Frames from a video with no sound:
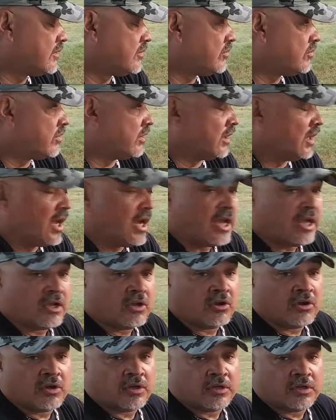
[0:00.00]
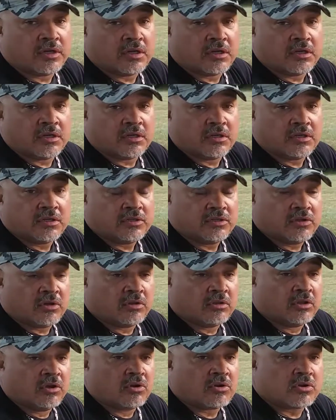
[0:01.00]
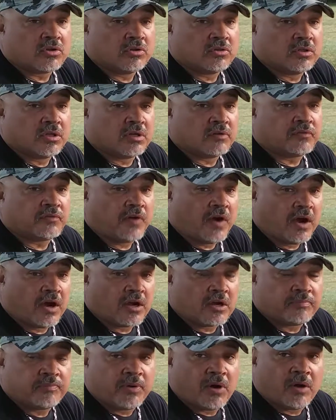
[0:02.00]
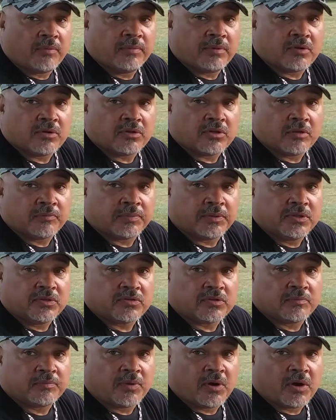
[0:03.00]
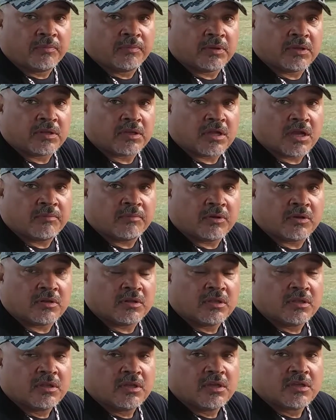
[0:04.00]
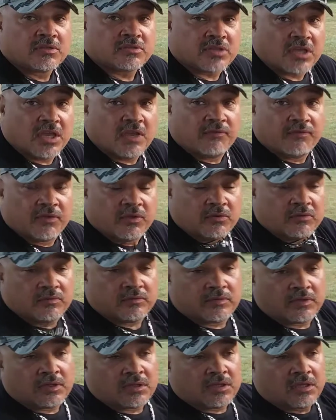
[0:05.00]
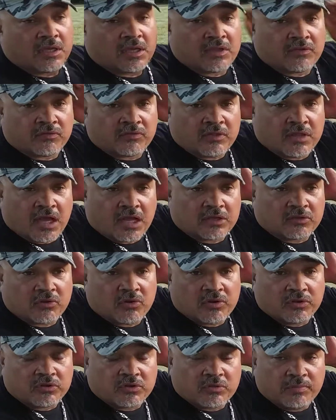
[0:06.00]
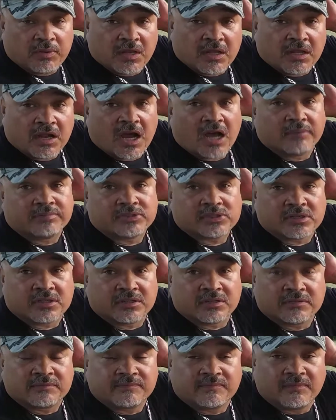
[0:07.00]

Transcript: Relying on your local fire department or your police department to come and save you is not going to be an option.